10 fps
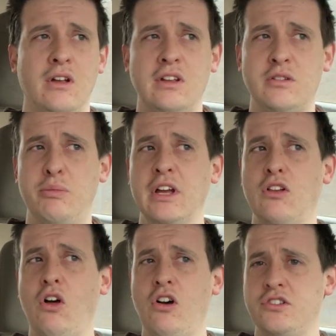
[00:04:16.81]
It's a big
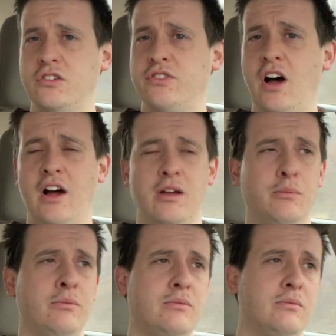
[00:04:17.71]
loss of time,
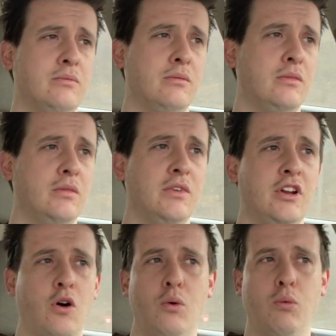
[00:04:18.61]
you
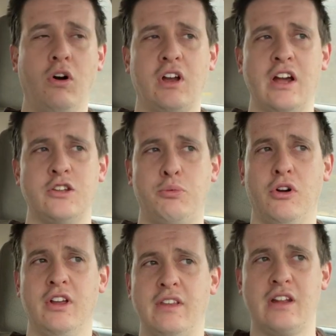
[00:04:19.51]
know, work I had to
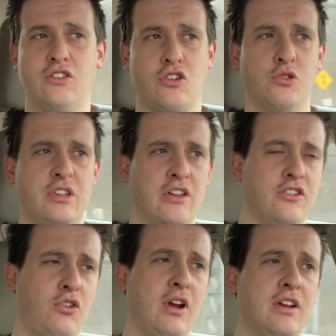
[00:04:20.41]
put in that just goes down
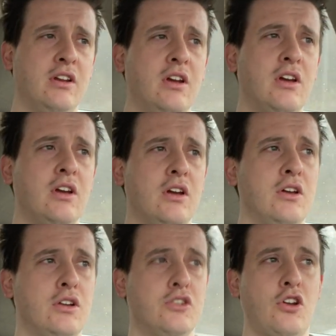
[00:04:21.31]
the drain.
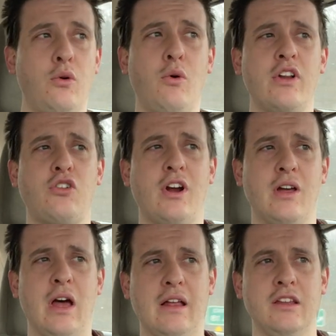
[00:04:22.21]
So we want to try to
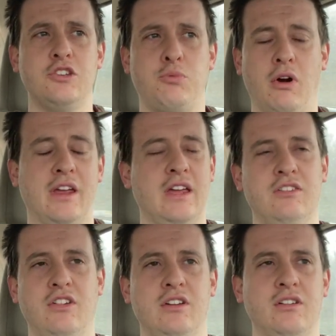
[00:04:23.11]
at least break
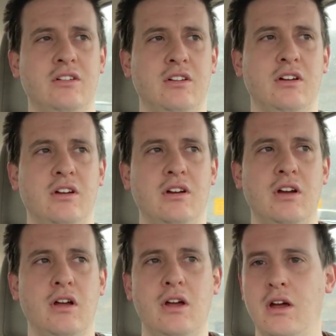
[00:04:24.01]
even
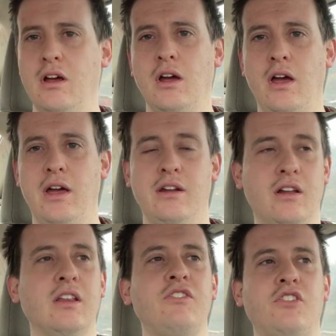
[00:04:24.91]
and
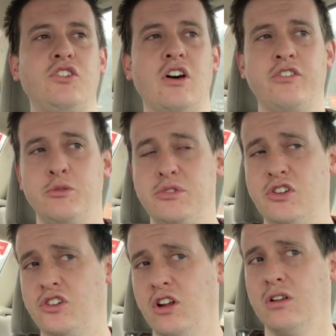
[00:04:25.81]
leave yourself in a
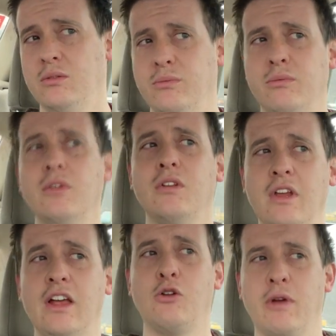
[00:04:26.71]
position to
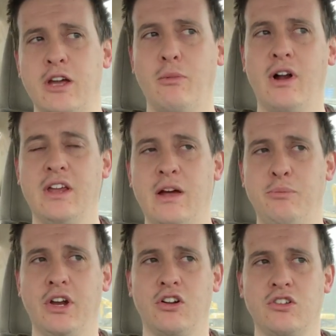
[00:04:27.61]
later make money at
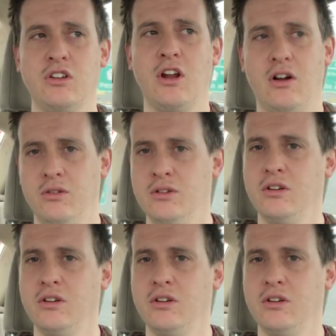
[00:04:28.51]
bigger, you know.